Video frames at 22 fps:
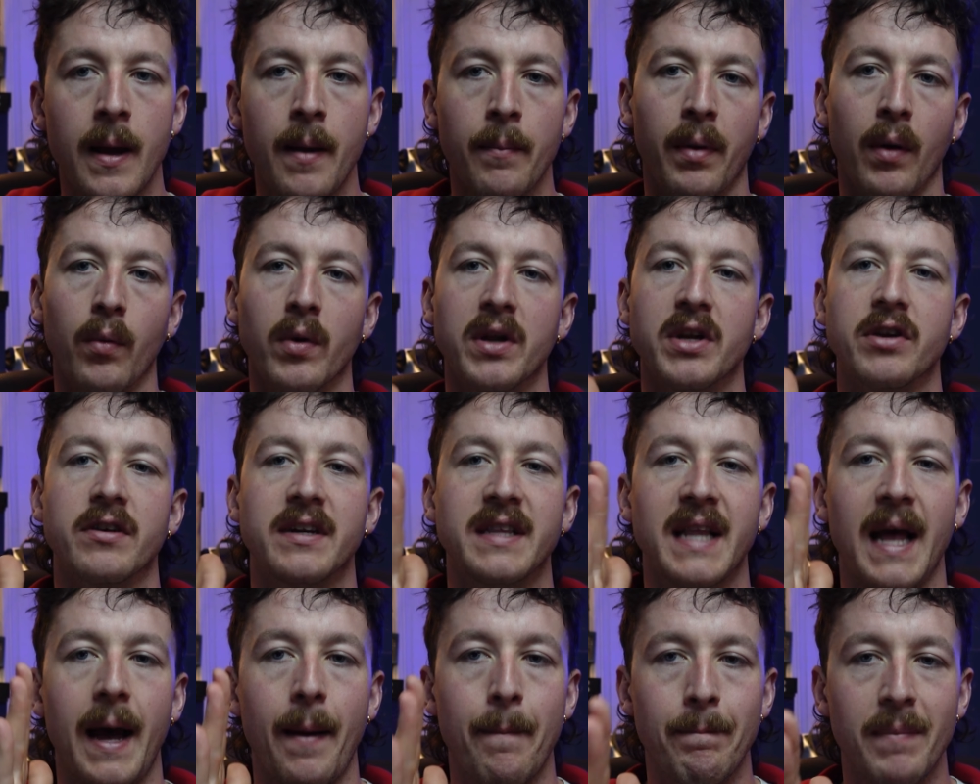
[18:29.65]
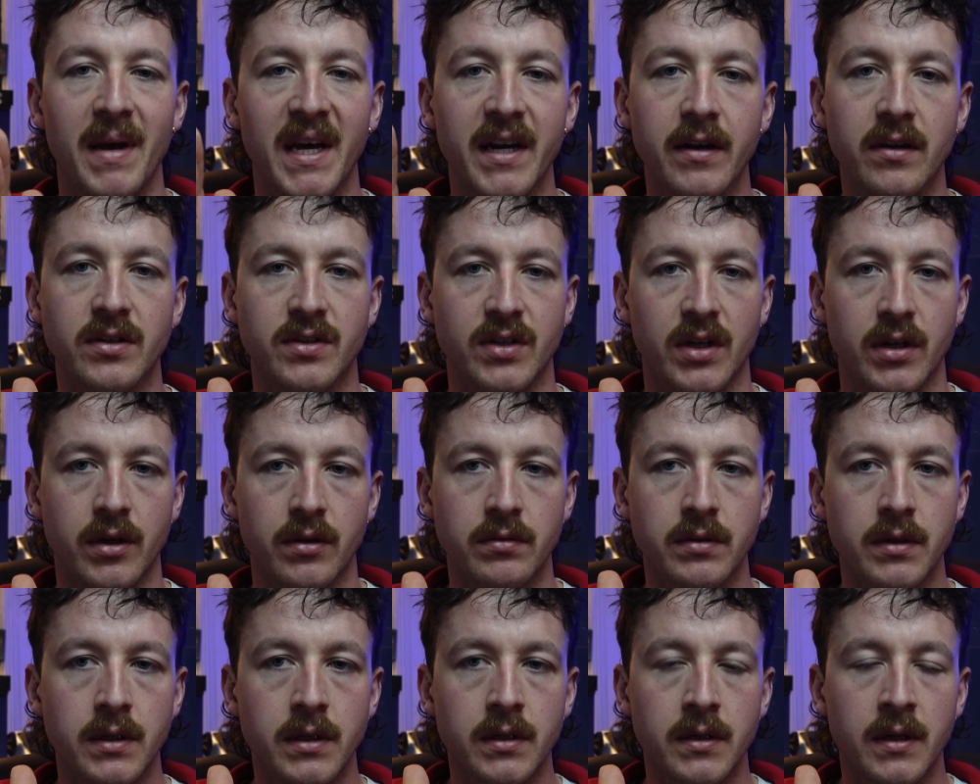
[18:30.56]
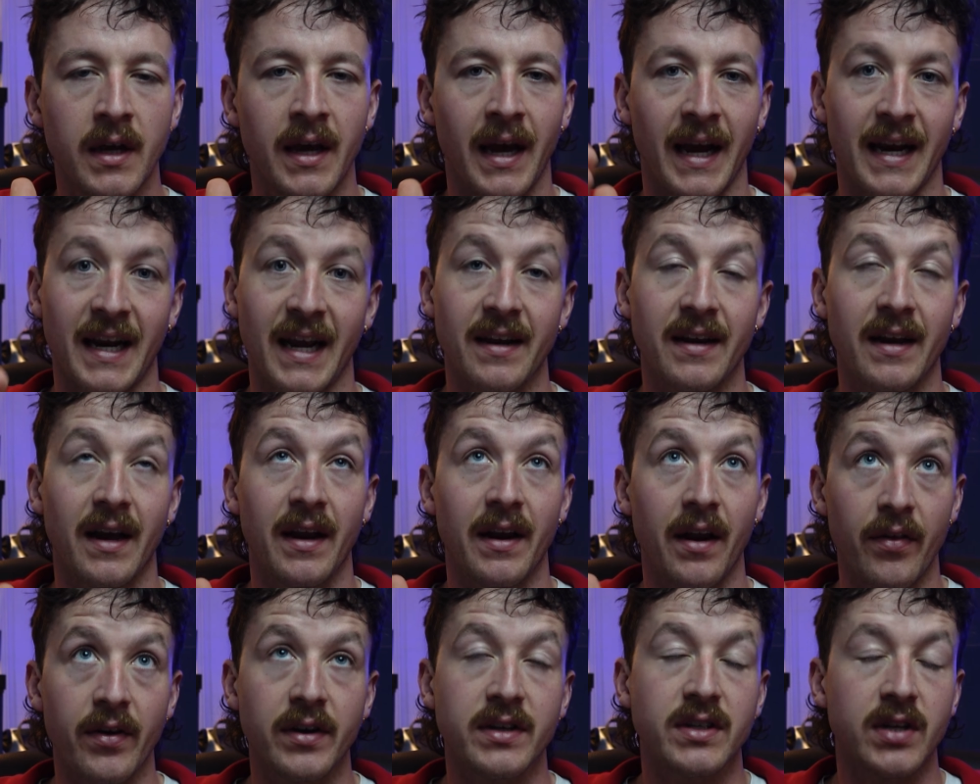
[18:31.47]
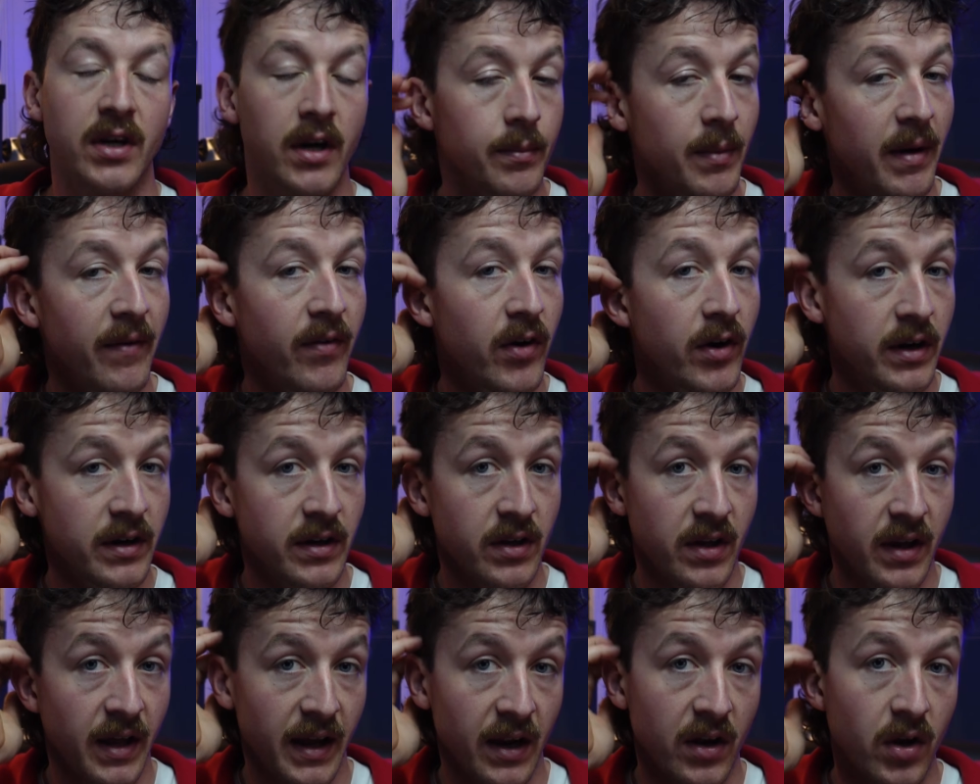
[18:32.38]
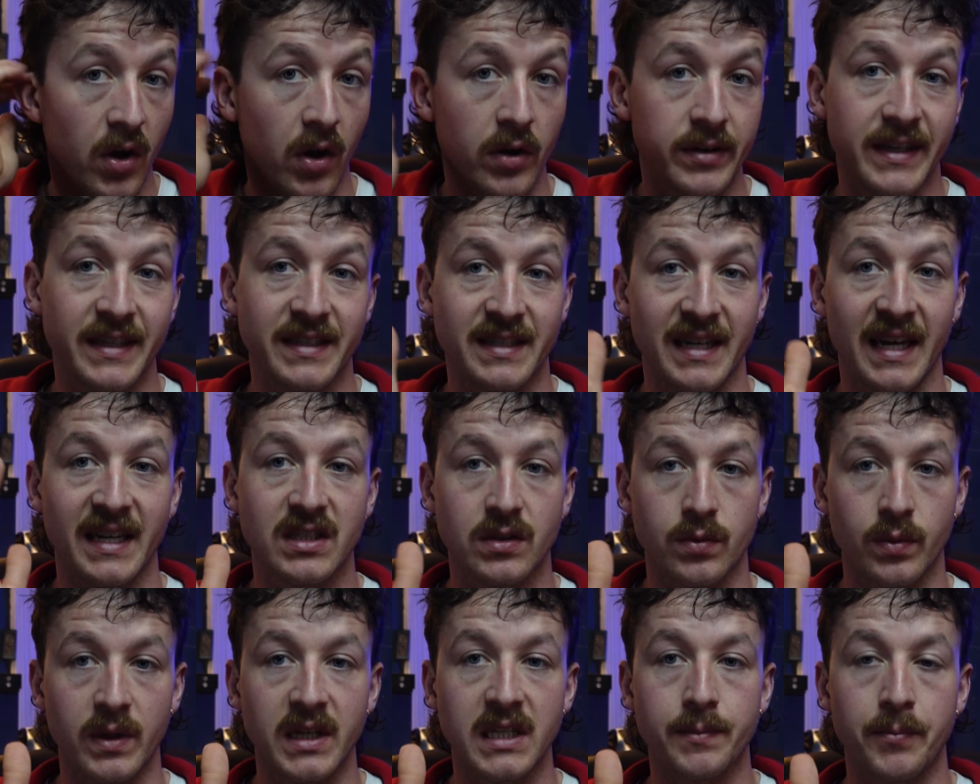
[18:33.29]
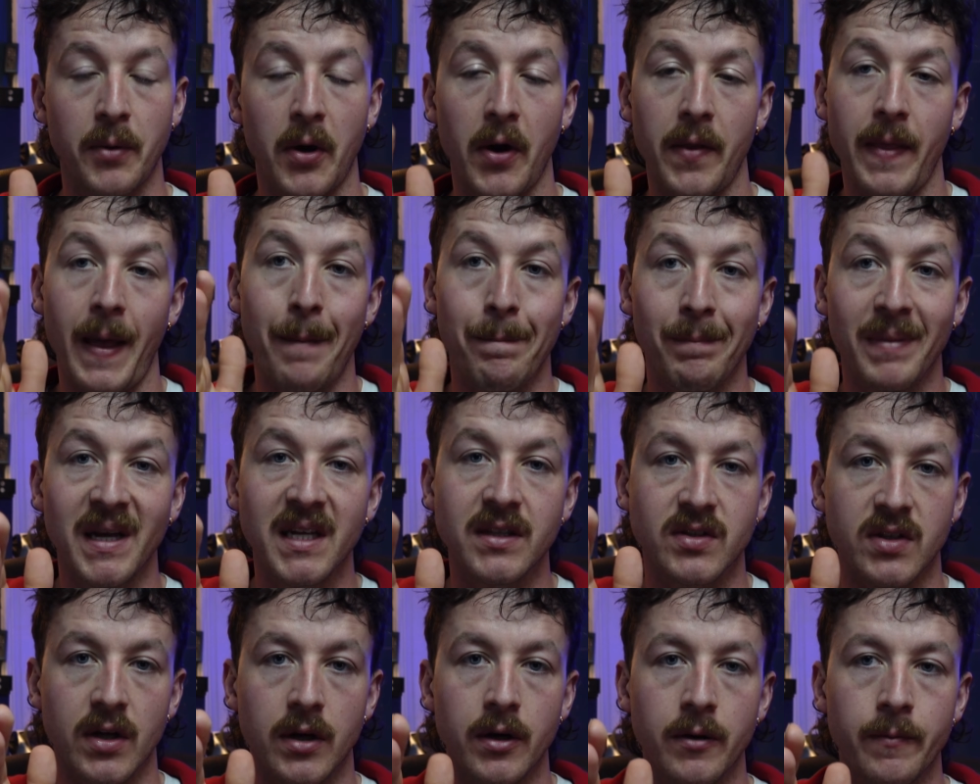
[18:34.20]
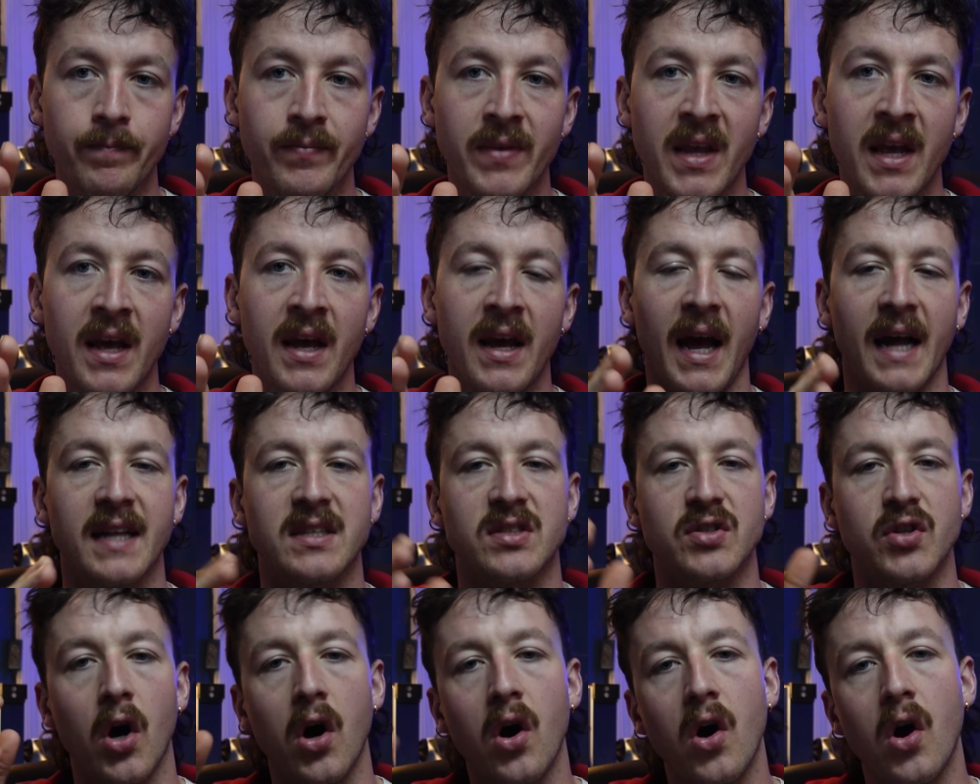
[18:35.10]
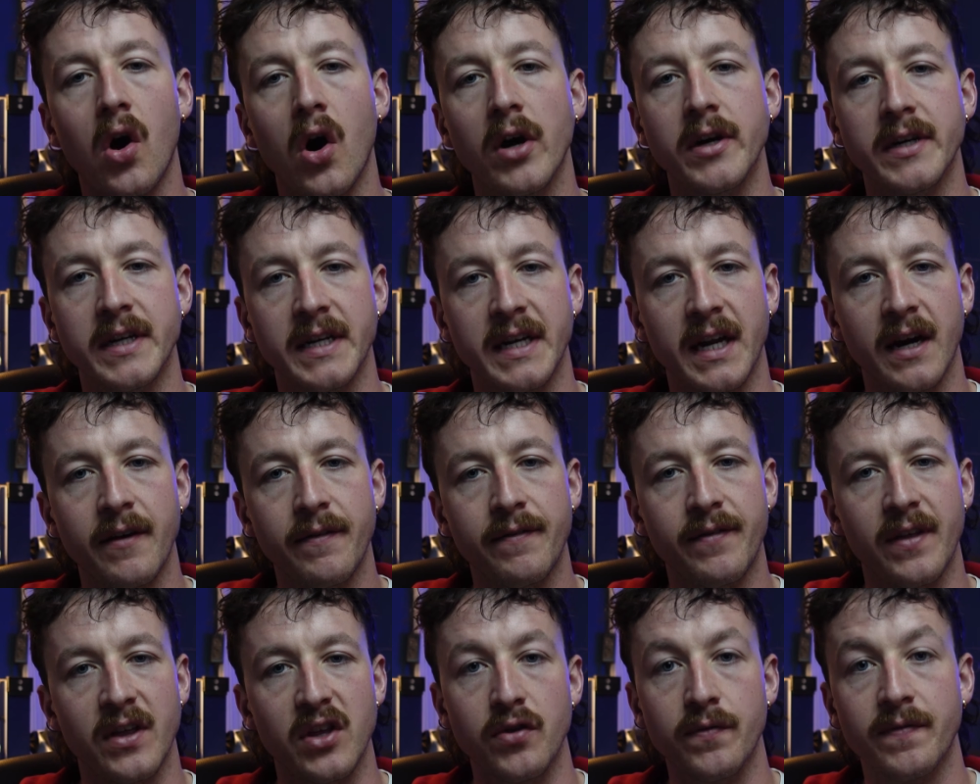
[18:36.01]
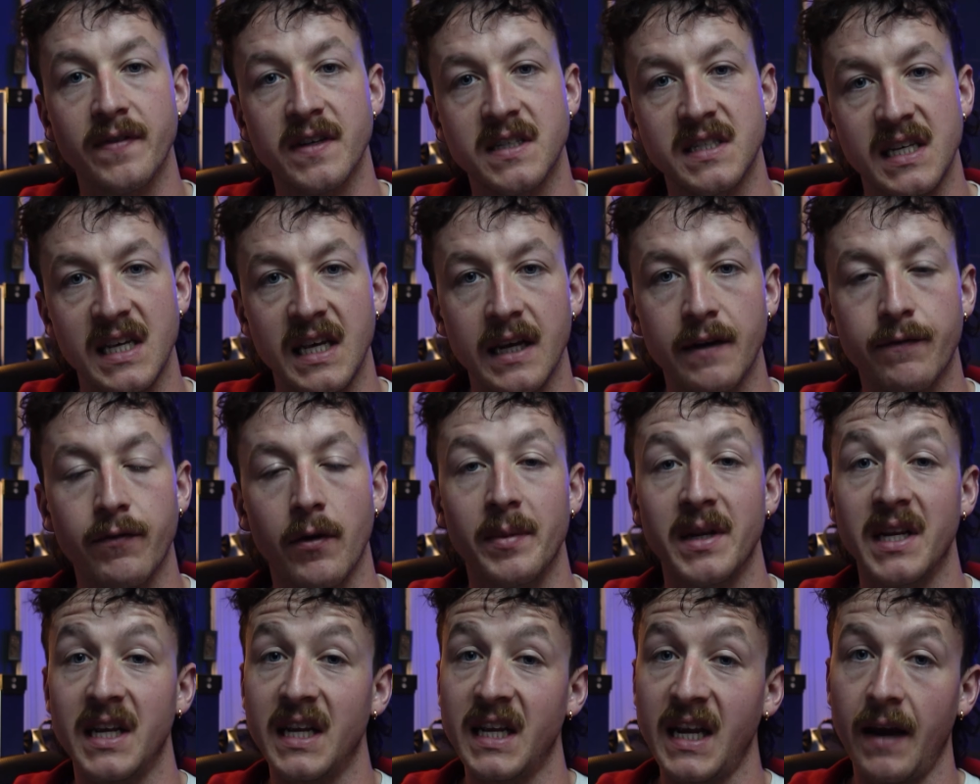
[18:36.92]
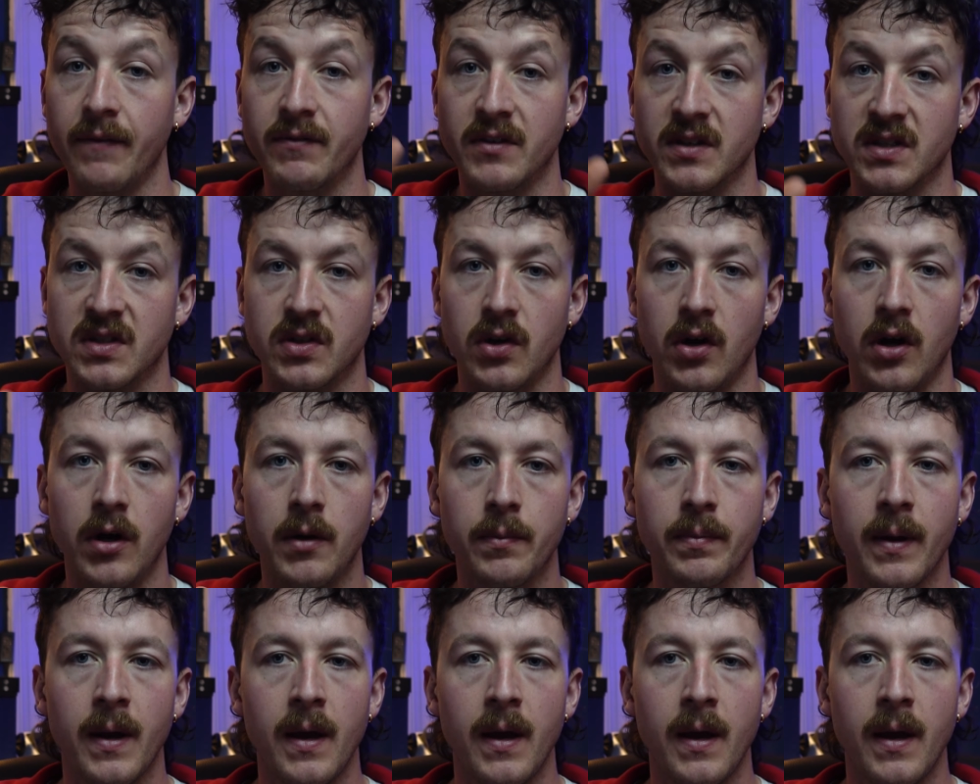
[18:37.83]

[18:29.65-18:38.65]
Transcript: But when you're in that middle zone, again, another term I've heard it called is that sweet spot, that mid zone, it's not hard enough that you fatigue from it and you have to stop,